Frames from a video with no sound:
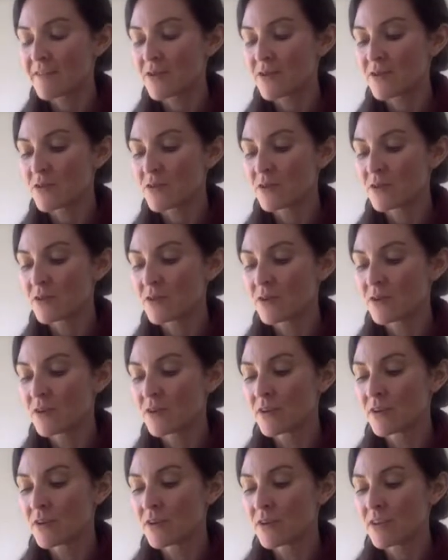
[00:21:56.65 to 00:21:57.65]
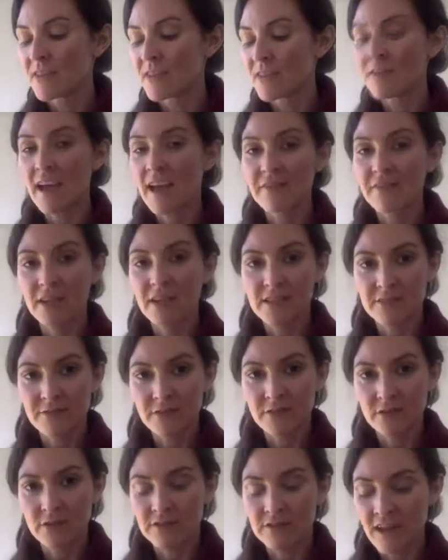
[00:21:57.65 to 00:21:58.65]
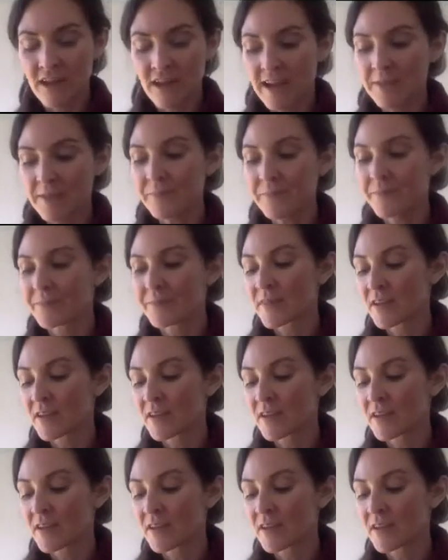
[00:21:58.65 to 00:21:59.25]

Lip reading: you're having a difficult time,